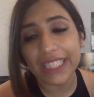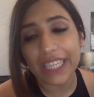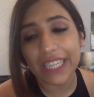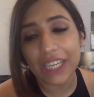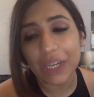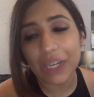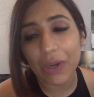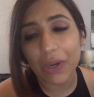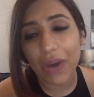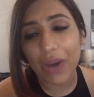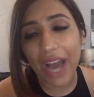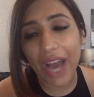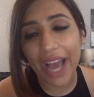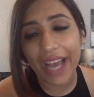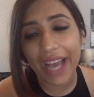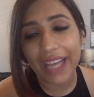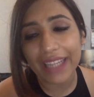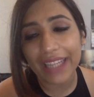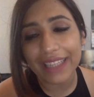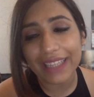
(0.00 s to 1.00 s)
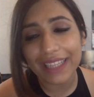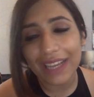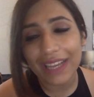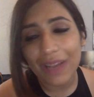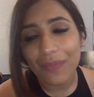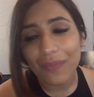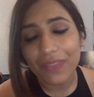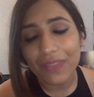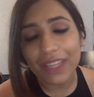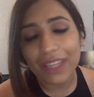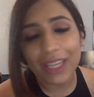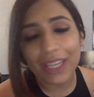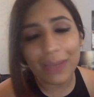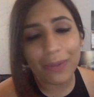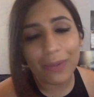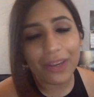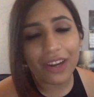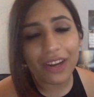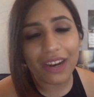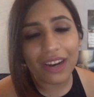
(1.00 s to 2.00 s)
Zico and
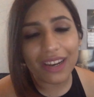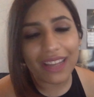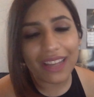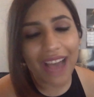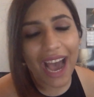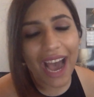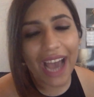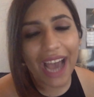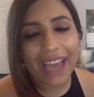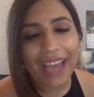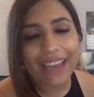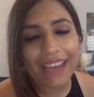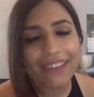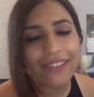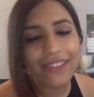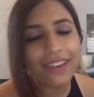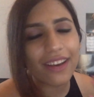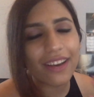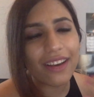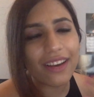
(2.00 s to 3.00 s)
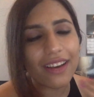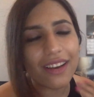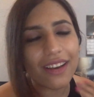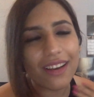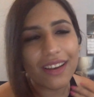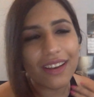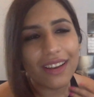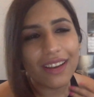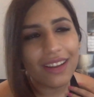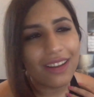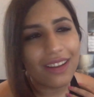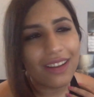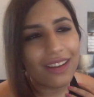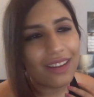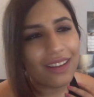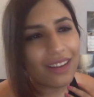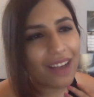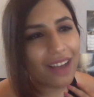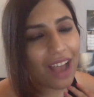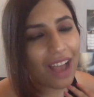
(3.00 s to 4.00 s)
DPR Live.
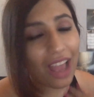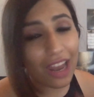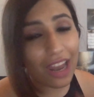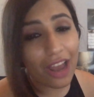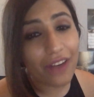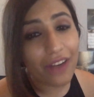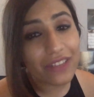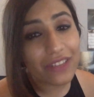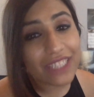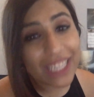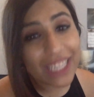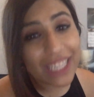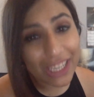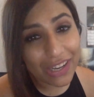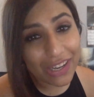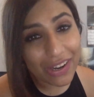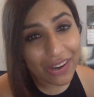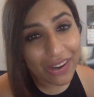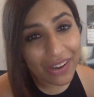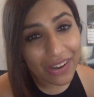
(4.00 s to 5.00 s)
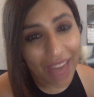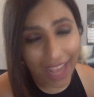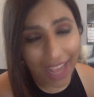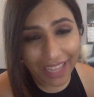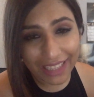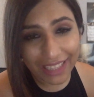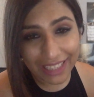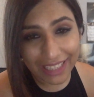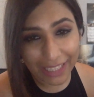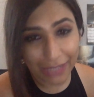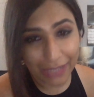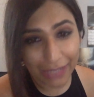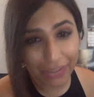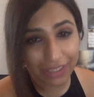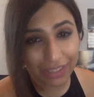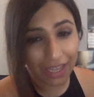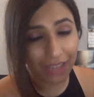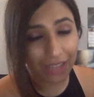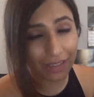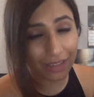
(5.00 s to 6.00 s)
I love Zico. Like,
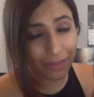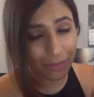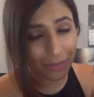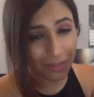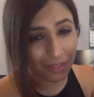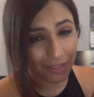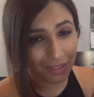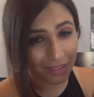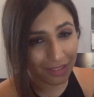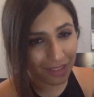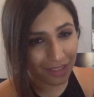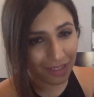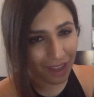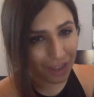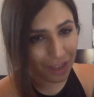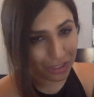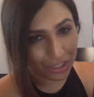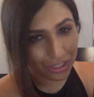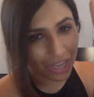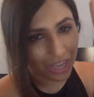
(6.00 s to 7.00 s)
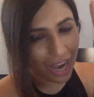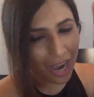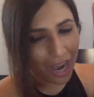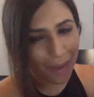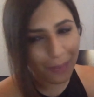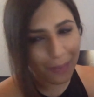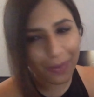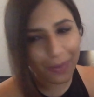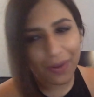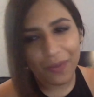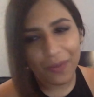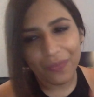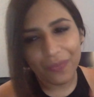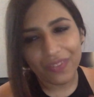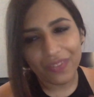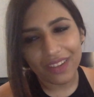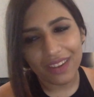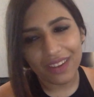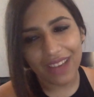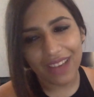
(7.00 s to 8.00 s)
Zico's on, on top.
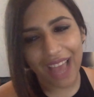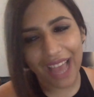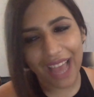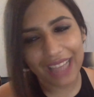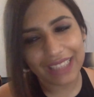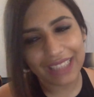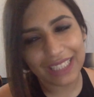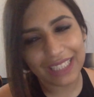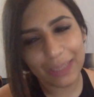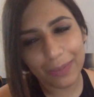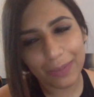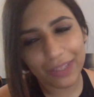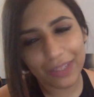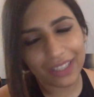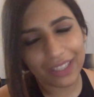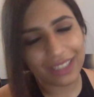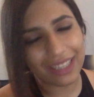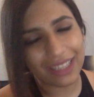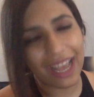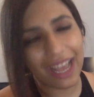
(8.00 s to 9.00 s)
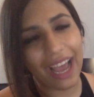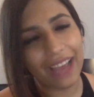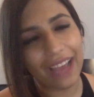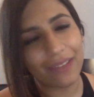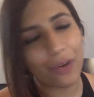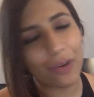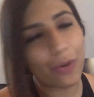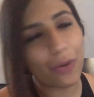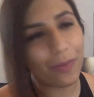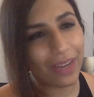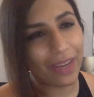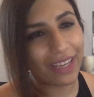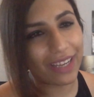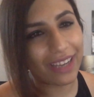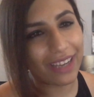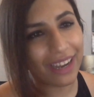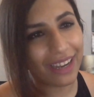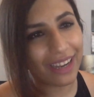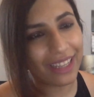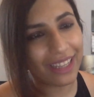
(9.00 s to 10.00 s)
And DPR Live, oh my
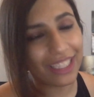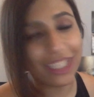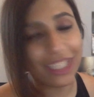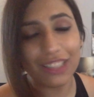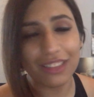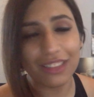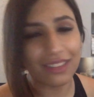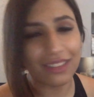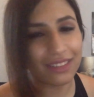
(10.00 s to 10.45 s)
god, he's,